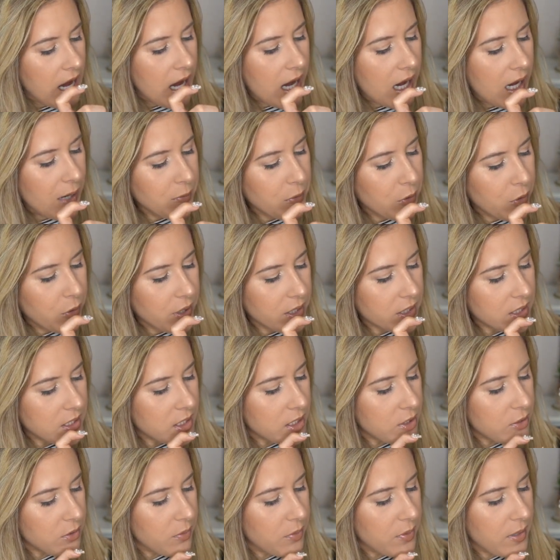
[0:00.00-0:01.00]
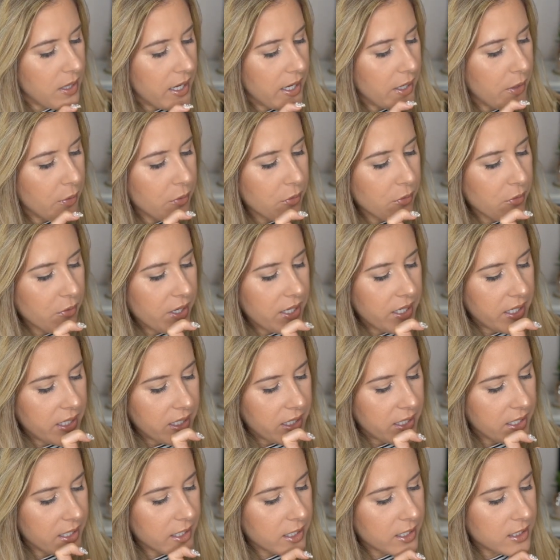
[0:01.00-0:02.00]
I'm going to apply it right
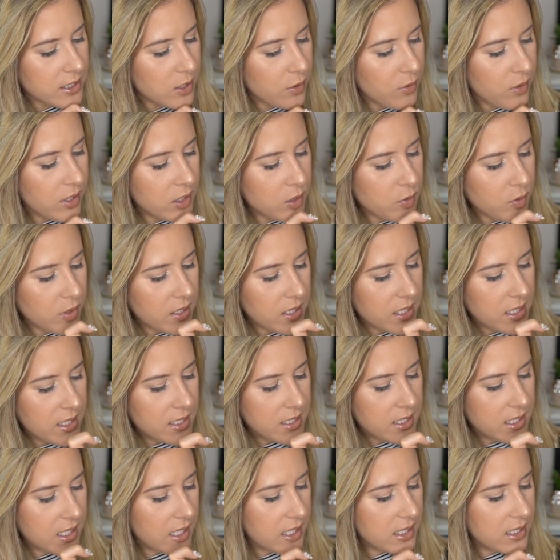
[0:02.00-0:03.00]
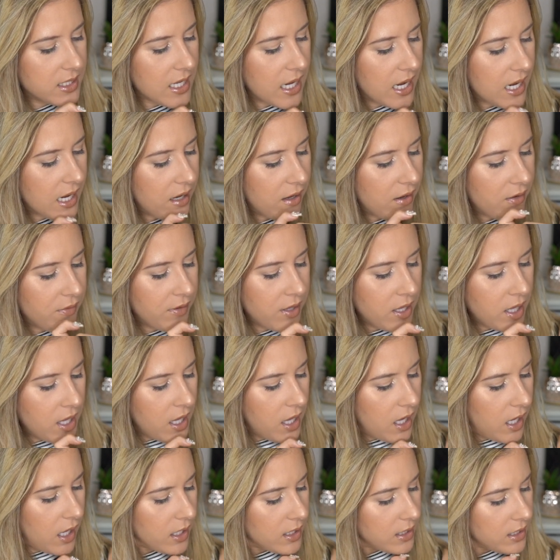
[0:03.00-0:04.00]
here. So this one does have
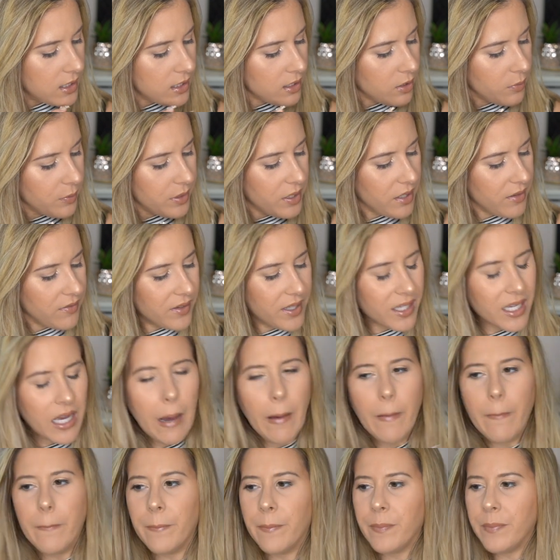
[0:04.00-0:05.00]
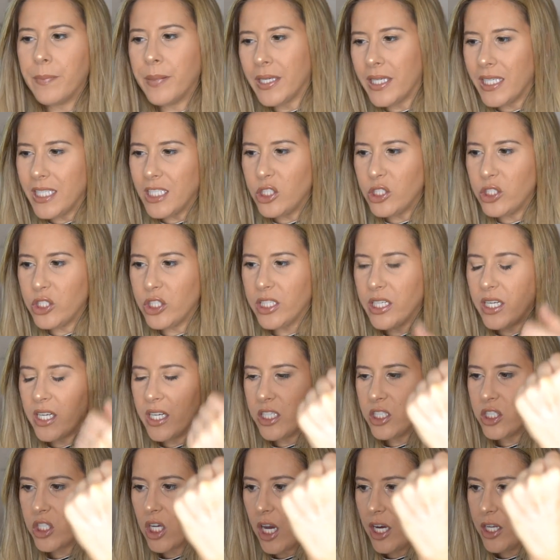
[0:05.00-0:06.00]
a little bit of like a
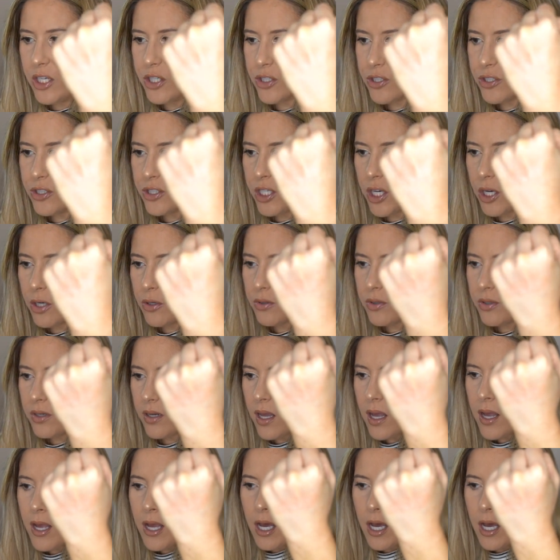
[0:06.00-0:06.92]
peachy-ish undertone,